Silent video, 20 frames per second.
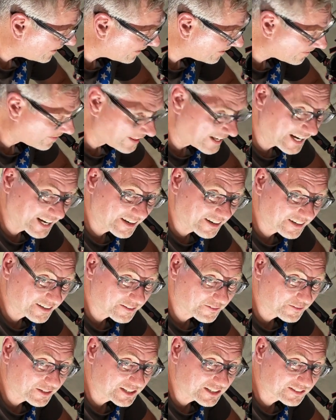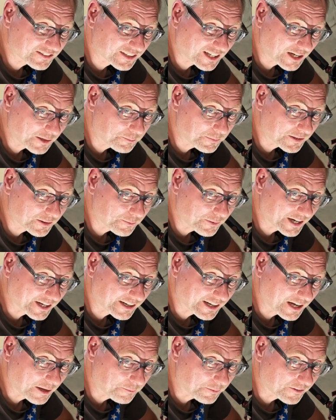are there. We just got to put the brake
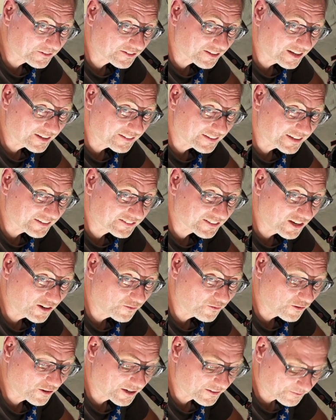calipers on. Let's go for it.